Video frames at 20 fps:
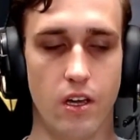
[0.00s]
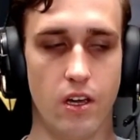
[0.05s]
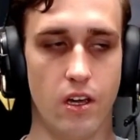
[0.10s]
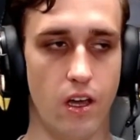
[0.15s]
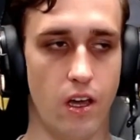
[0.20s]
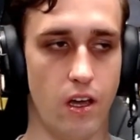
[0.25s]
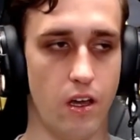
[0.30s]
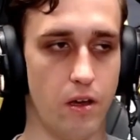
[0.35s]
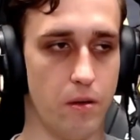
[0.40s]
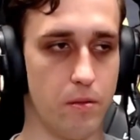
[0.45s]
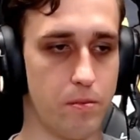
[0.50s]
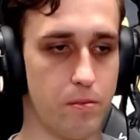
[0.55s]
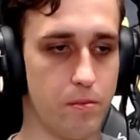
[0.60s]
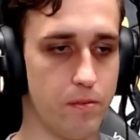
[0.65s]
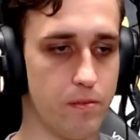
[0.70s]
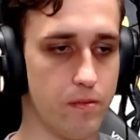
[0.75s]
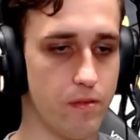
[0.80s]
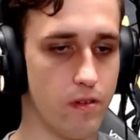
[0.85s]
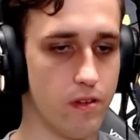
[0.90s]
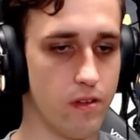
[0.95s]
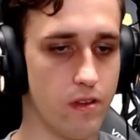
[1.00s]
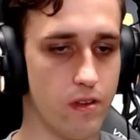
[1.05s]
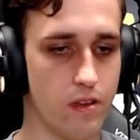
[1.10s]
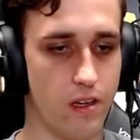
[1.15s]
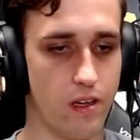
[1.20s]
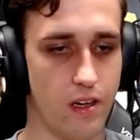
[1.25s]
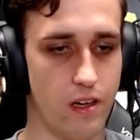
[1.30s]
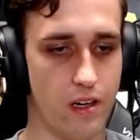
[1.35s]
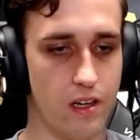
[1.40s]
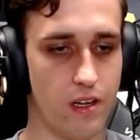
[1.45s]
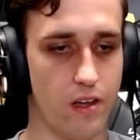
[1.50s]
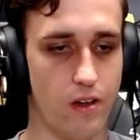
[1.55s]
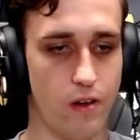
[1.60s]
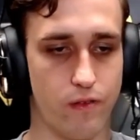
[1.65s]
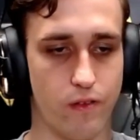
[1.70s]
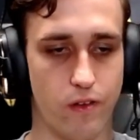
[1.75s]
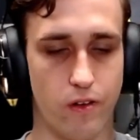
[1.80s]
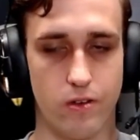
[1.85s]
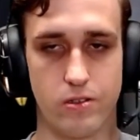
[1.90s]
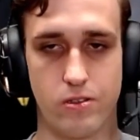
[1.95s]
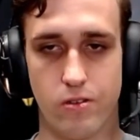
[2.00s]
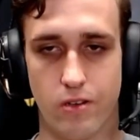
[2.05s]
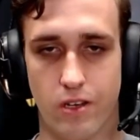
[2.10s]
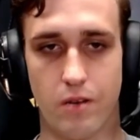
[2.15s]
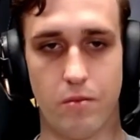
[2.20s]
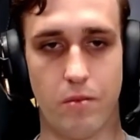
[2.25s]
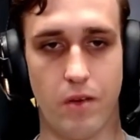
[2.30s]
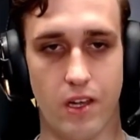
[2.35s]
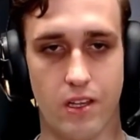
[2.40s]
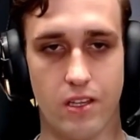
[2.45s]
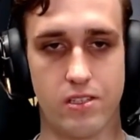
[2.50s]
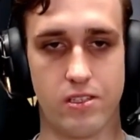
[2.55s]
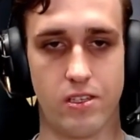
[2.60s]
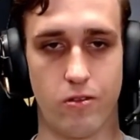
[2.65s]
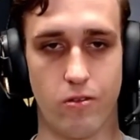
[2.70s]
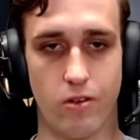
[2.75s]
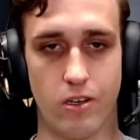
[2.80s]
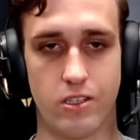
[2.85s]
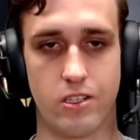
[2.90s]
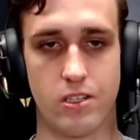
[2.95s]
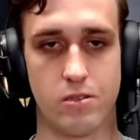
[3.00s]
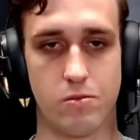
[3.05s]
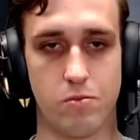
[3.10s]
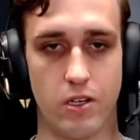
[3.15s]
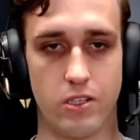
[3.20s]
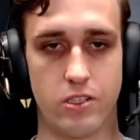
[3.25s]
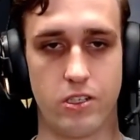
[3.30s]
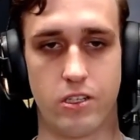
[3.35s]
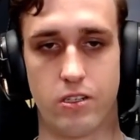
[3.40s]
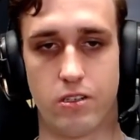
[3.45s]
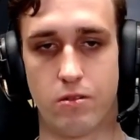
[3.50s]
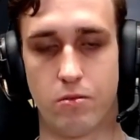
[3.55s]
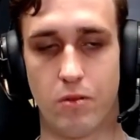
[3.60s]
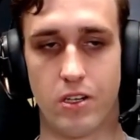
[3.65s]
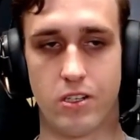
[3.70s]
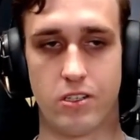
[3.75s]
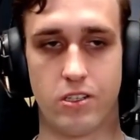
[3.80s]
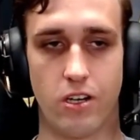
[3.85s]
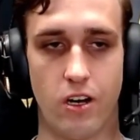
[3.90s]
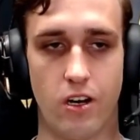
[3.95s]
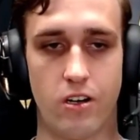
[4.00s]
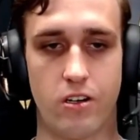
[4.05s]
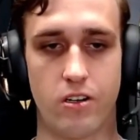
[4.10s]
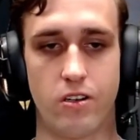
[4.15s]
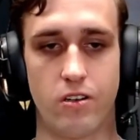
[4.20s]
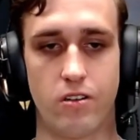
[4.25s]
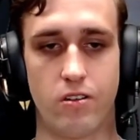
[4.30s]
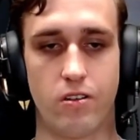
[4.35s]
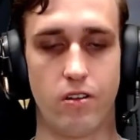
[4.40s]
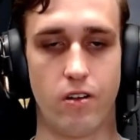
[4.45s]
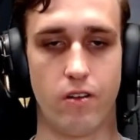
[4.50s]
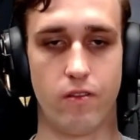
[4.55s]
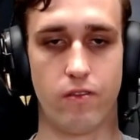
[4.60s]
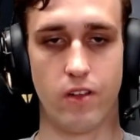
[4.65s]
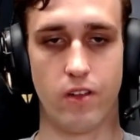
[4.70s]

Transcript: Uh, of course, you can make the situations much harder. Of